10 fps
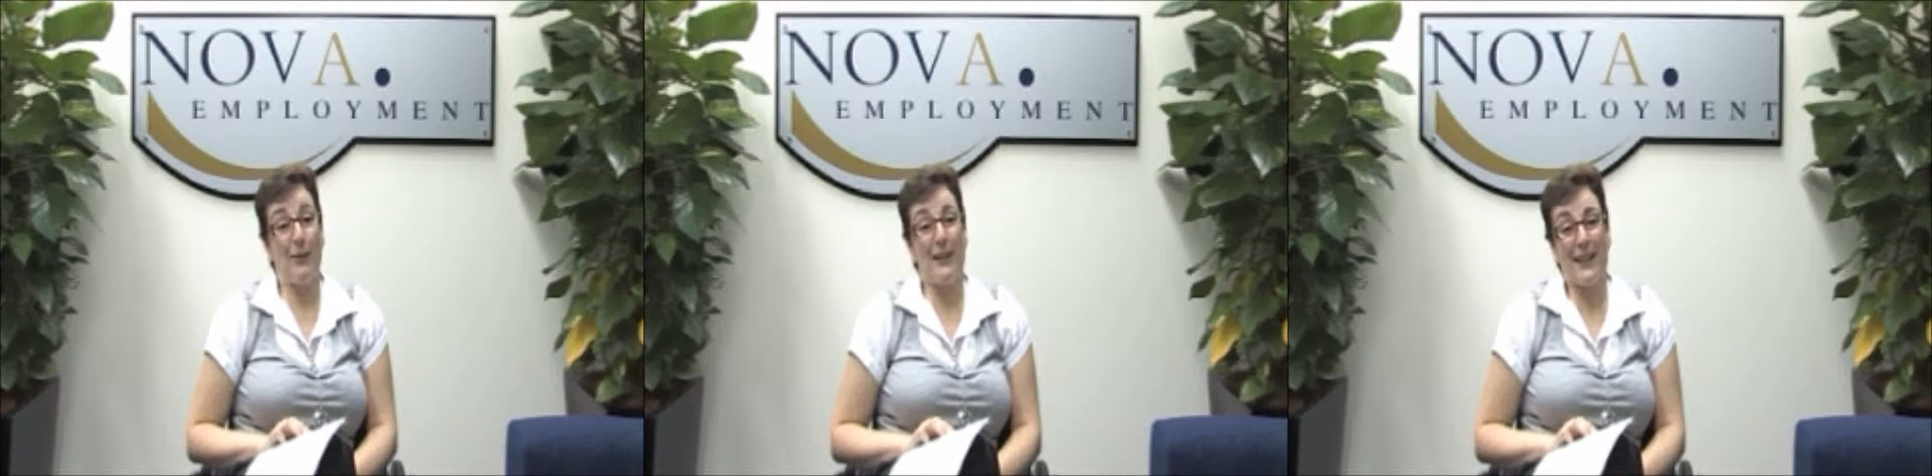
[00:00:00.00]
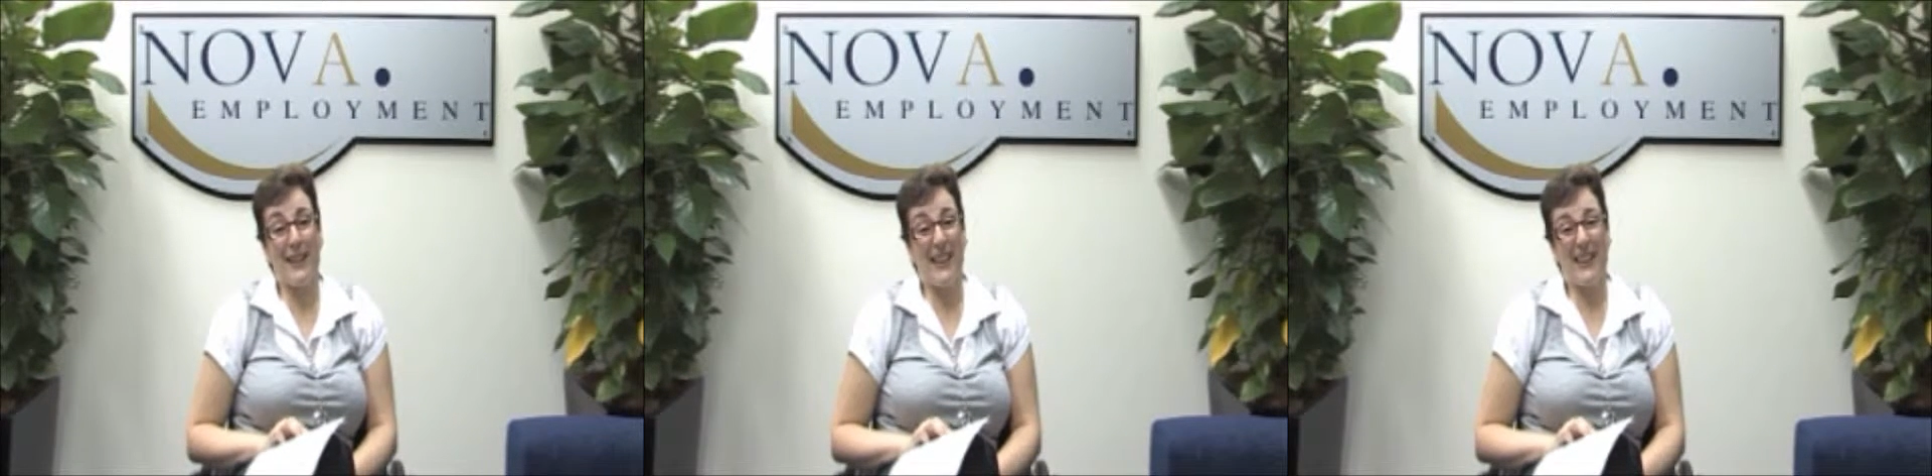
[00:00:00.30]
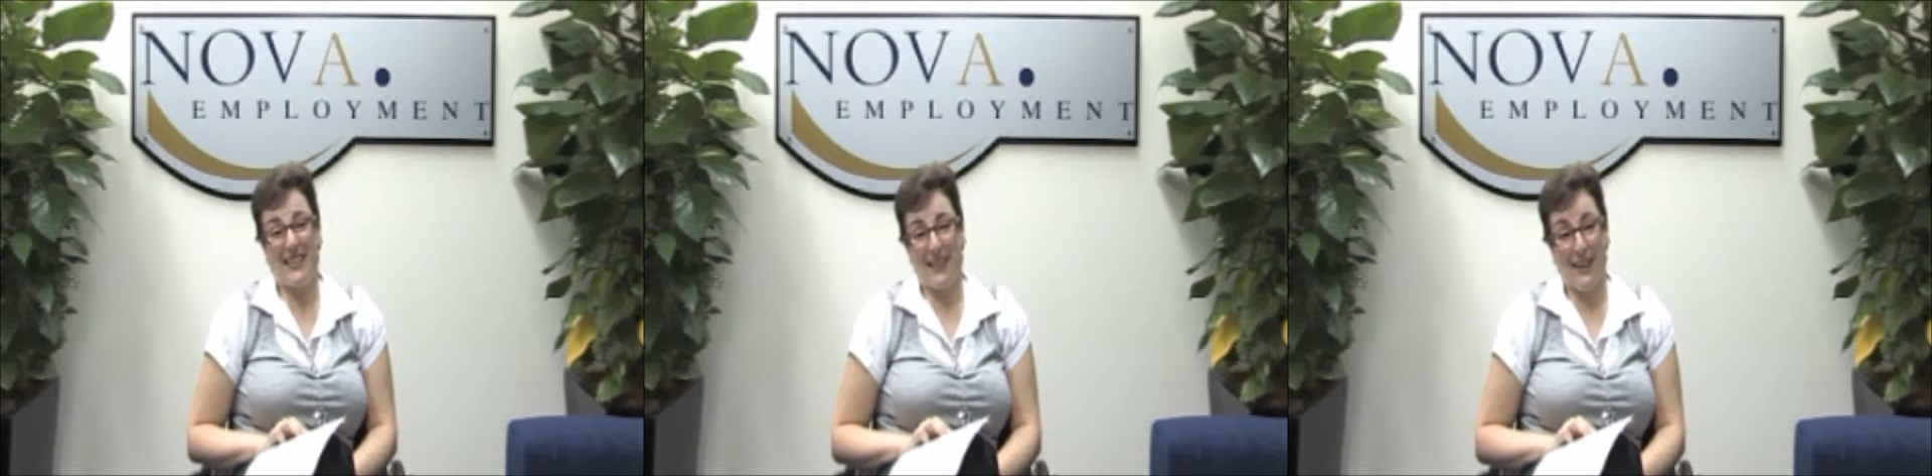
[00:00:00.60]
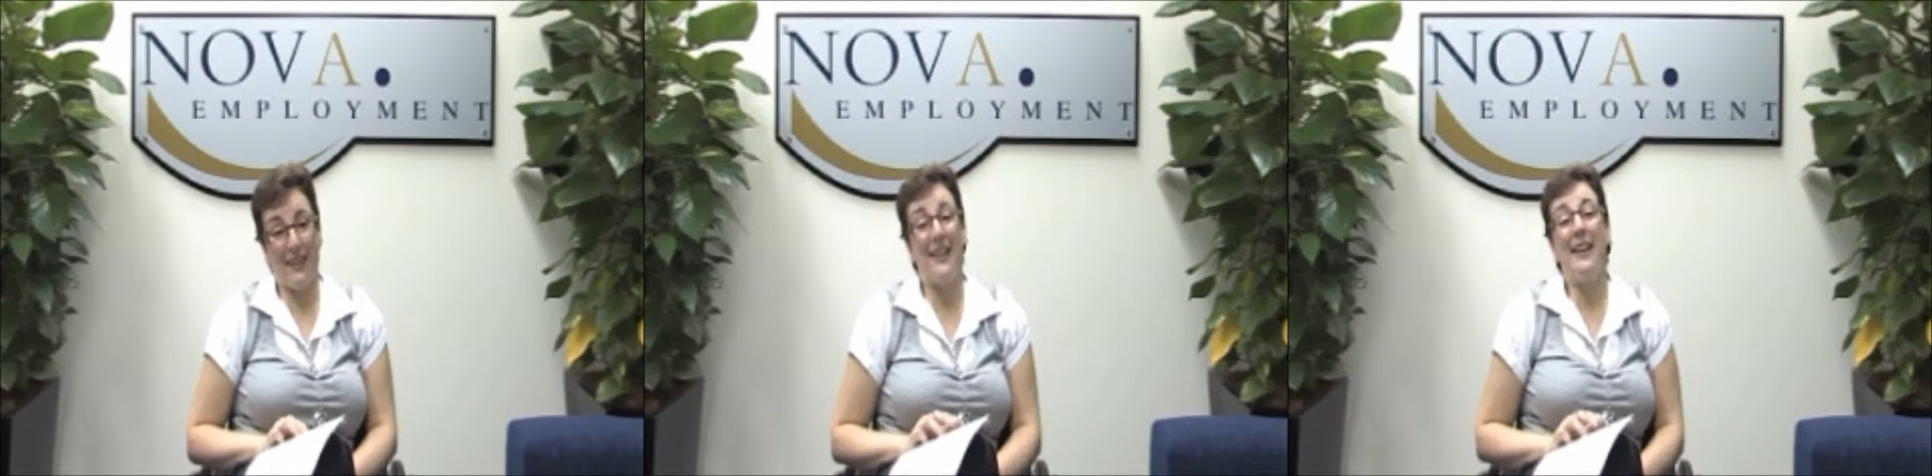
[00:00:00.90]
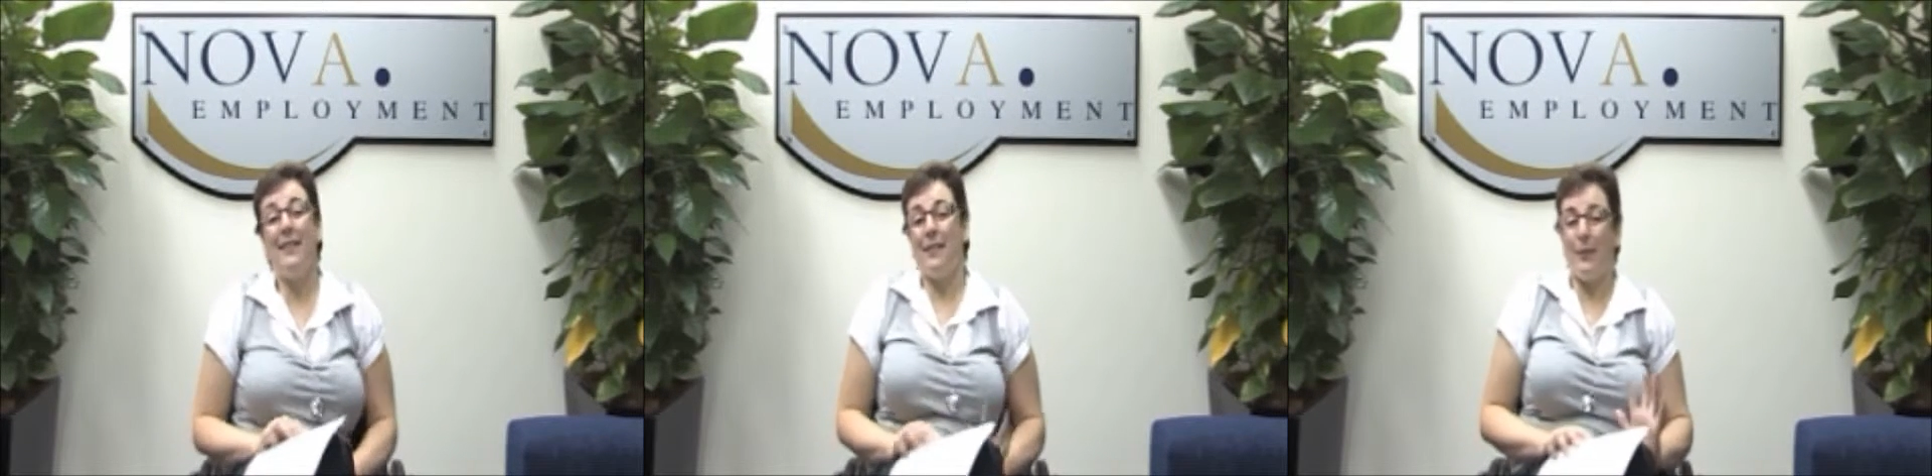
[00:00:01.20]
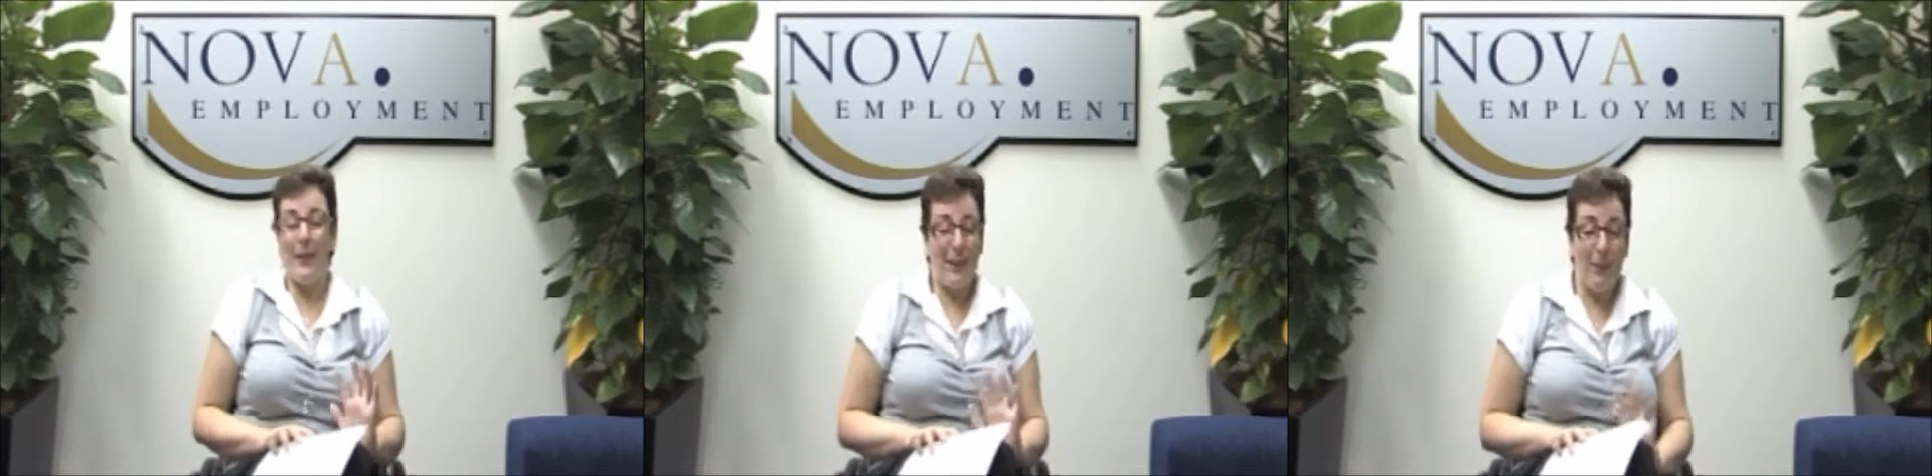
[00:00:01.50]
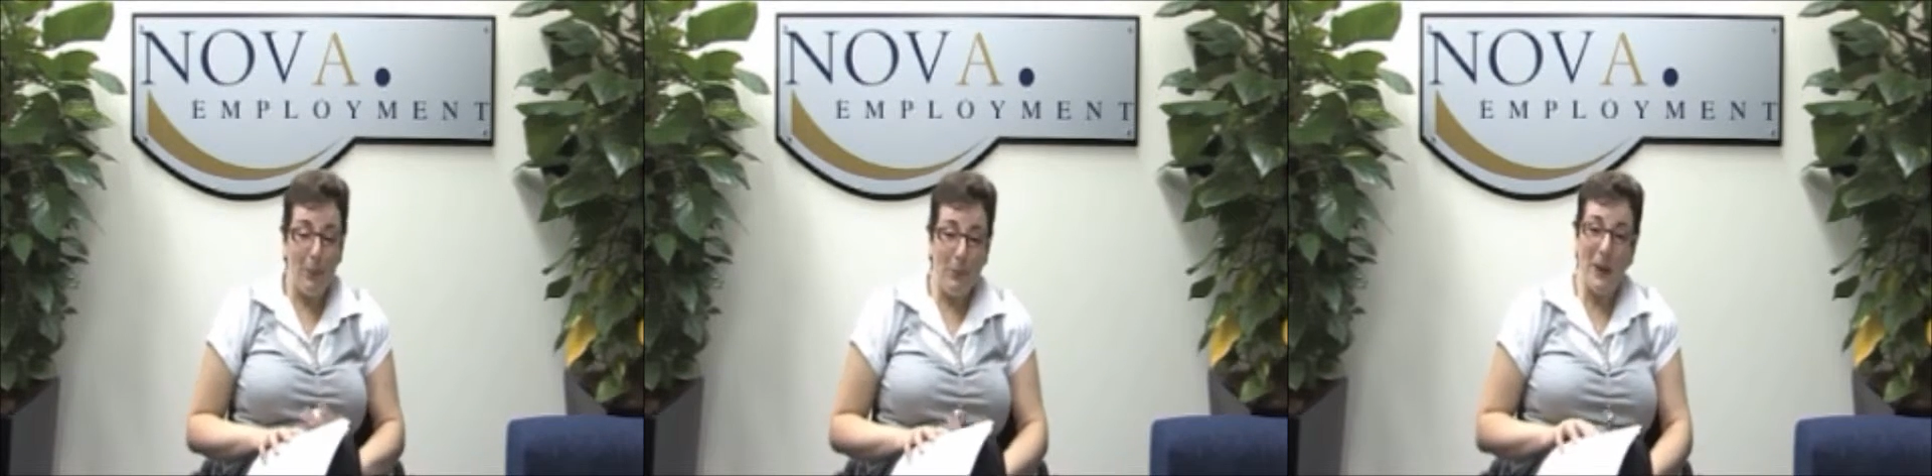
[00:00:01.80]
with an answer, whether
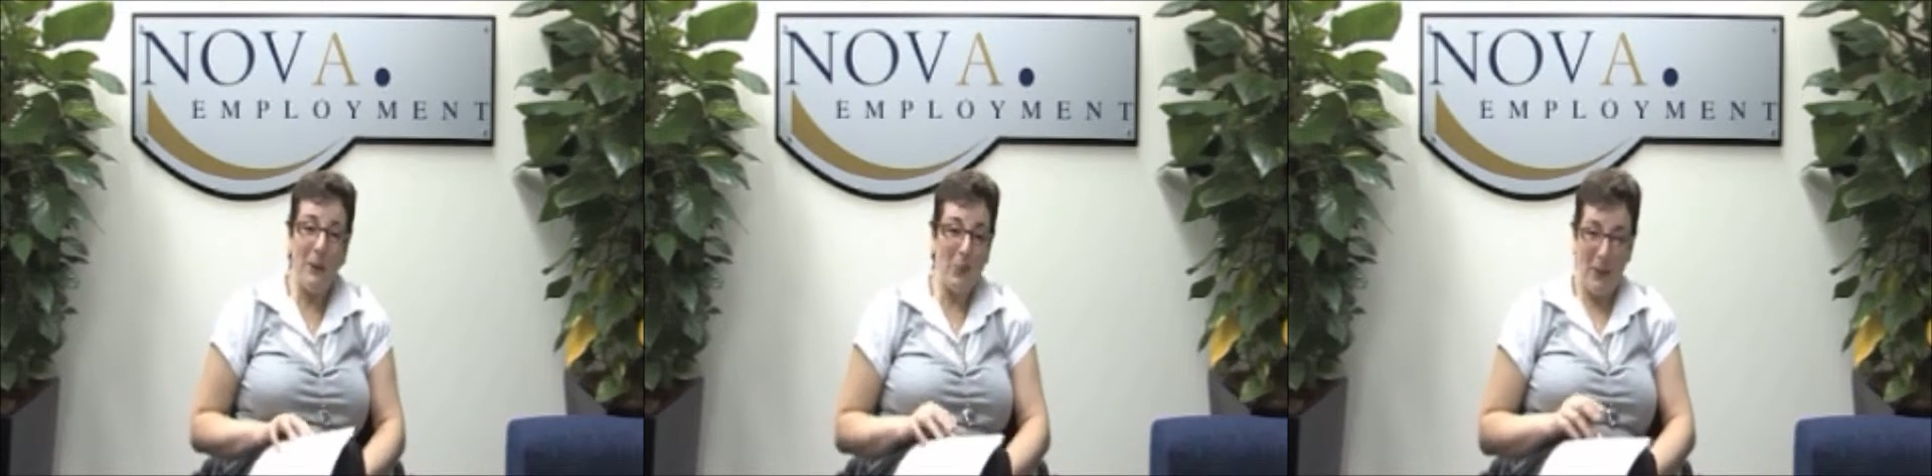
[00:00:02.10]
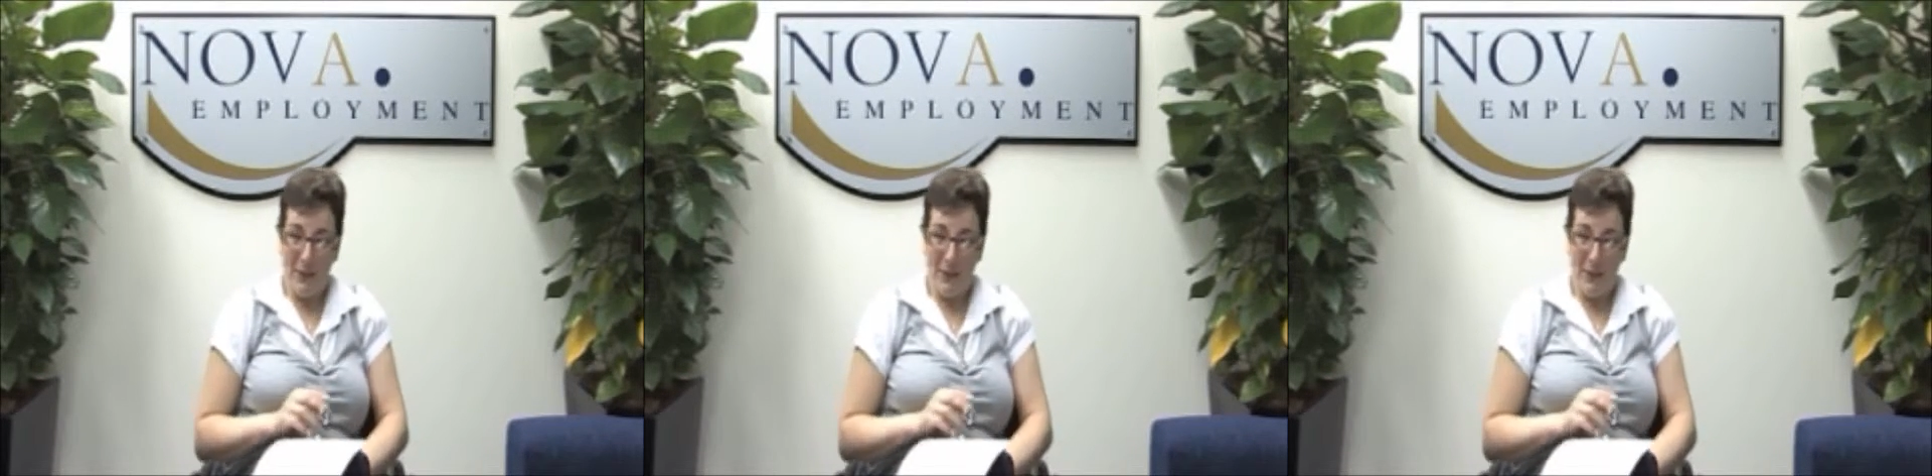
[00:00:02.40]
it be by